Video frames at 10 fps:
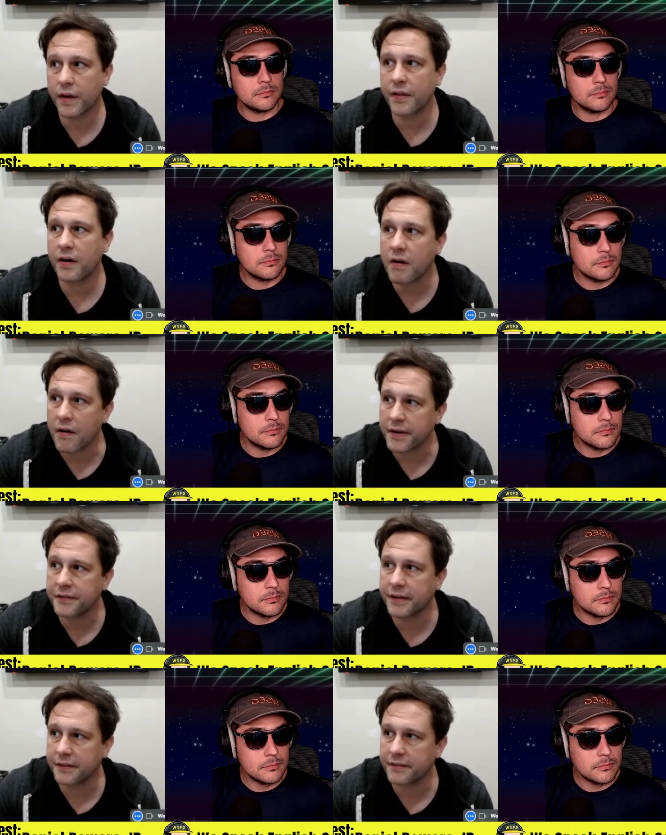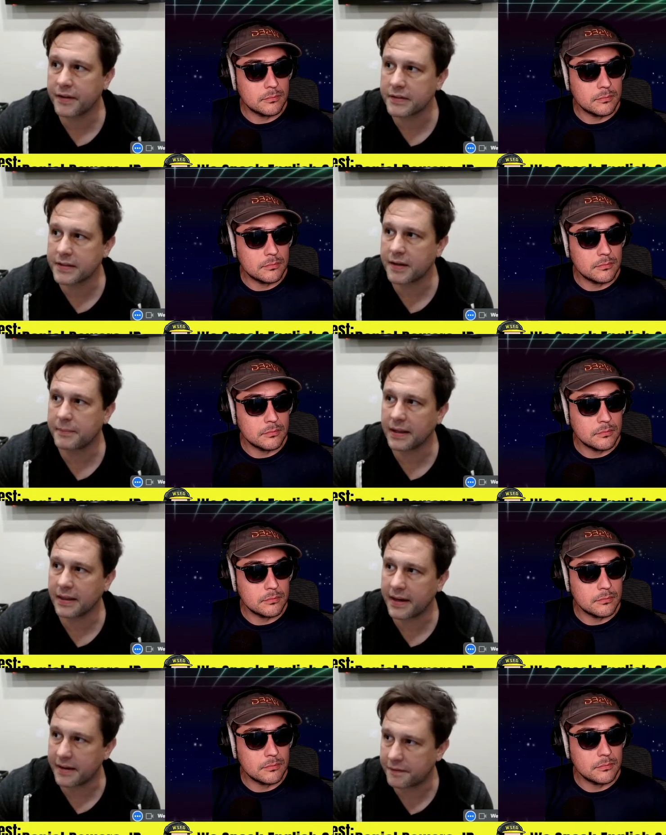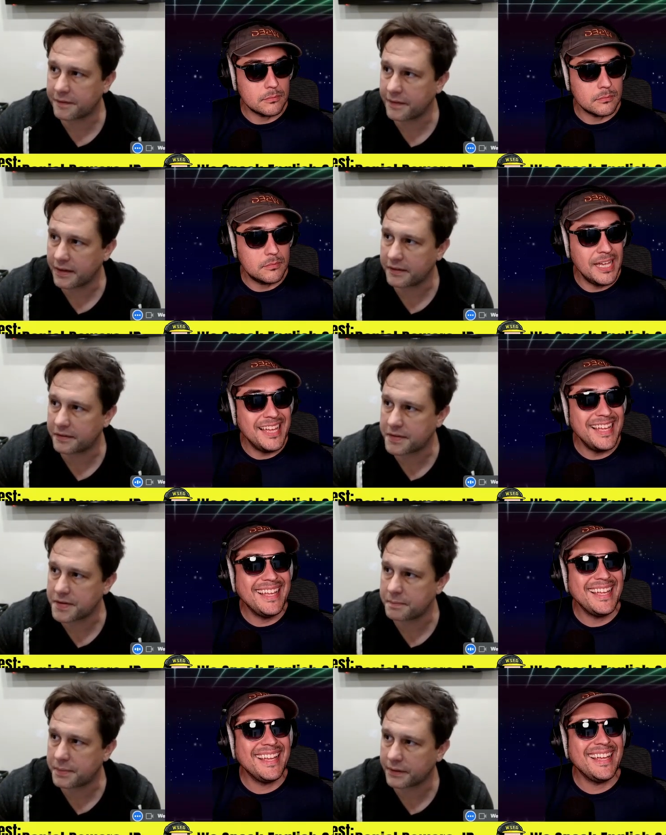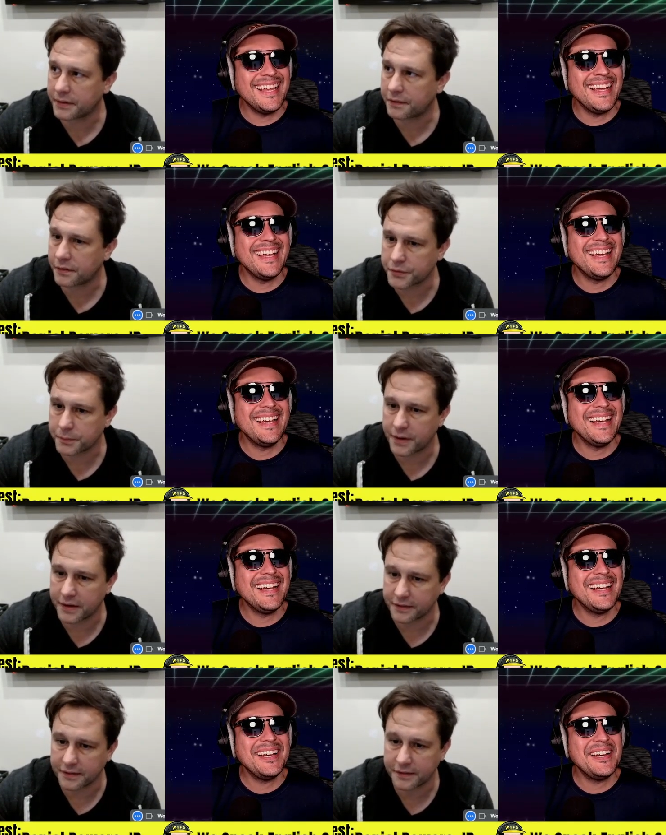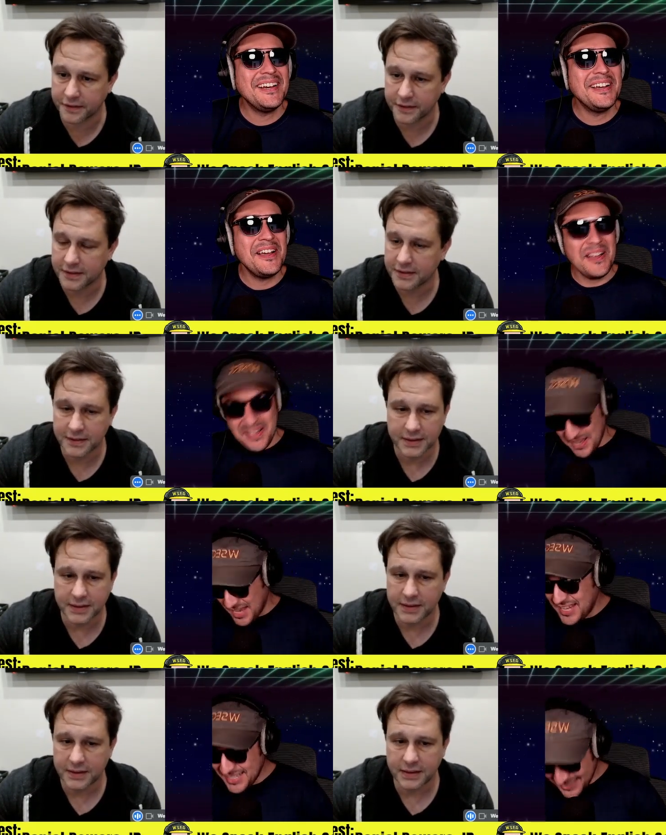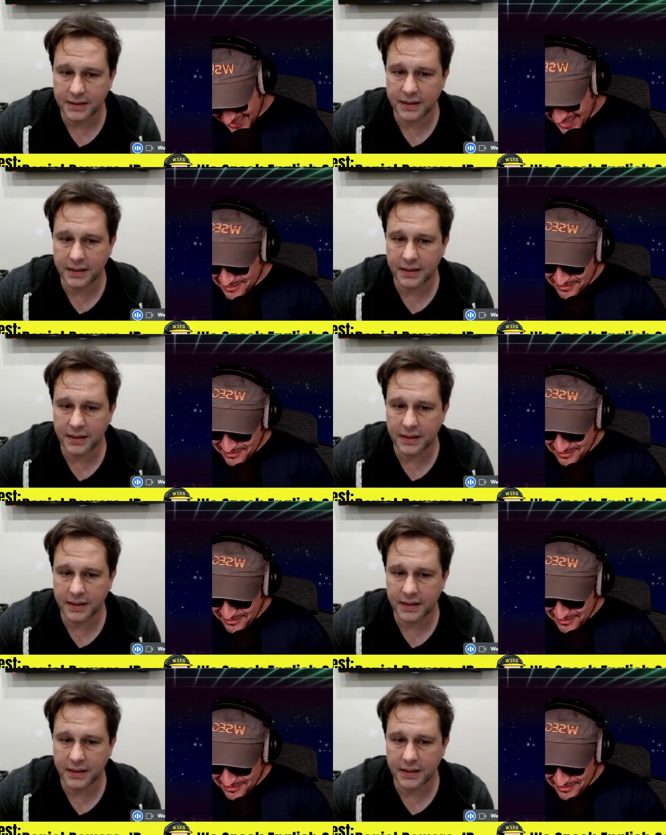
Speaker 1: of the hardest things I've ever done in my life is to build a social presence. It is tough.